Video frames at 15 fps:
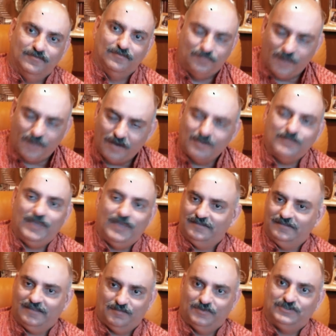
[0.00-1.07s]
very
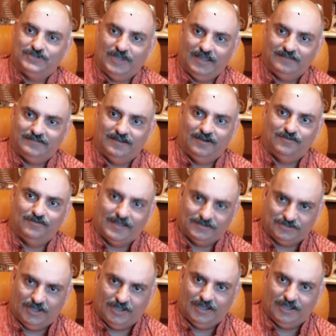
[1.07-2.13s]
basic mistakes in
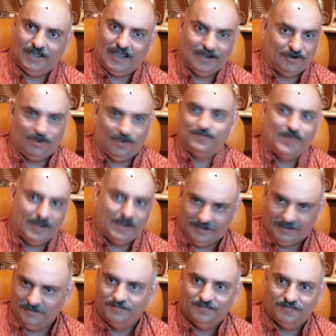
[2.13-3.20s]
investing and lost money.
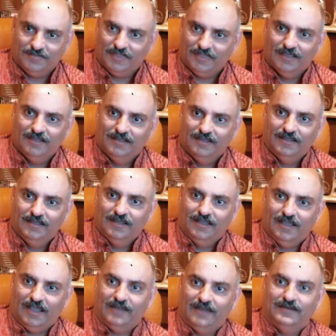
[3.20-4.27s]

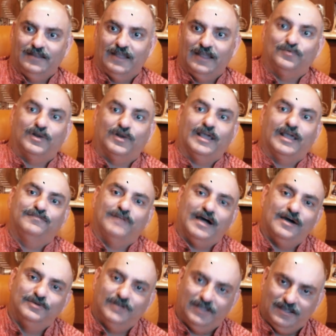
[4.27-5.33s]
And what I
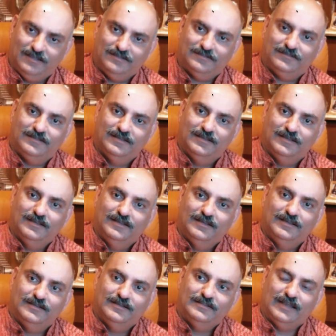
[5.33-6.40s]
found is
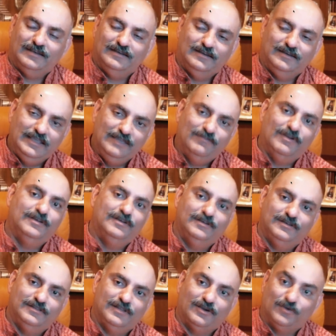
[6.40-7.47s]
that even
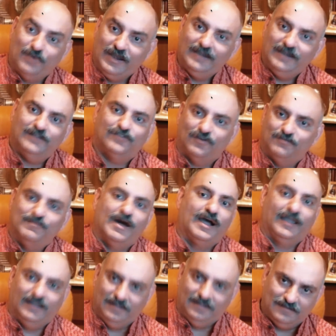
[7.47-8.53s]
the greatest of
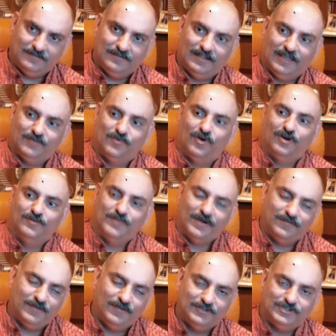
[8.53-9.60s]
minds, like Warren
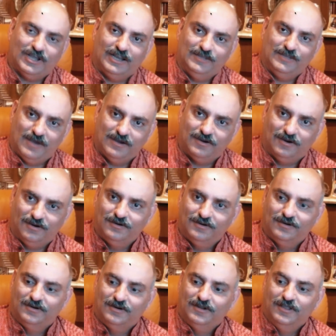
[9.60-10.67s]
Buffett and Charlie Munger,
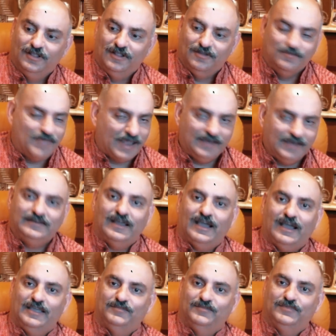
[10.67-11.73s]
many
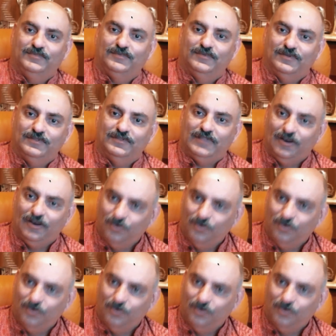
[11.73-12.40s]
times they